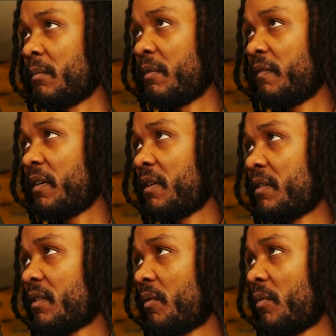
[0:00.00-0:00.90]
But
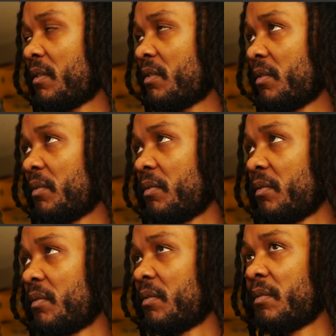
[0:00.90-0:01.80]
first I want to
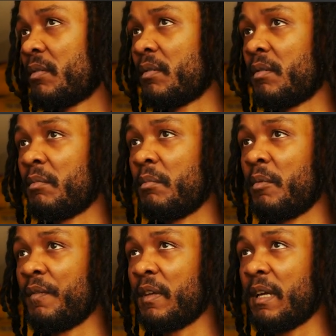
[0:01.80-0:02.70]

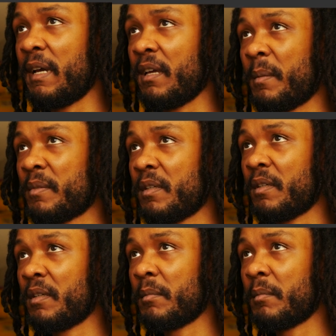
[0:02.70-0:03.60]
move the guy up
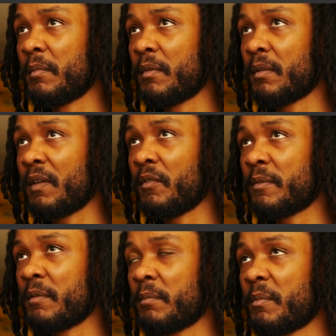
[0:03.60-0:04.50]
some, give him
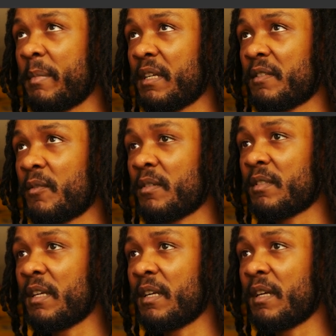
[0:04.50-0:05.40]
some space for
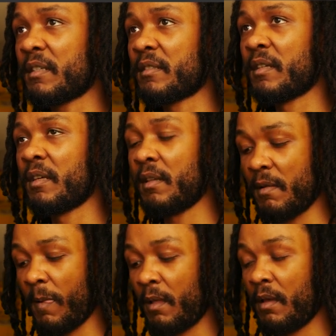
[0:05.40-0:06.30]
his legs.
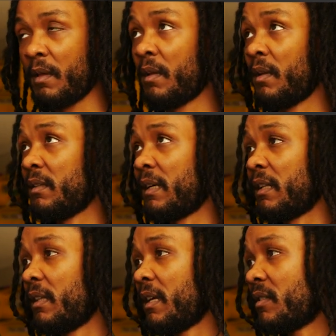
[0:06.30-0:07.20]
Now
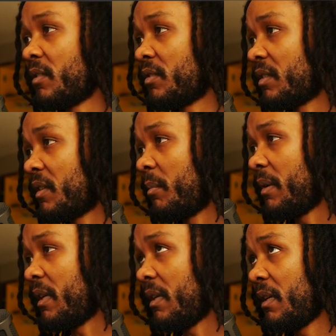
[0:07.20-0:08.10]
the legs are just gonna
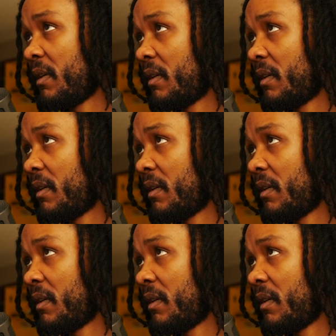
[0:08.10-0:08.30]
be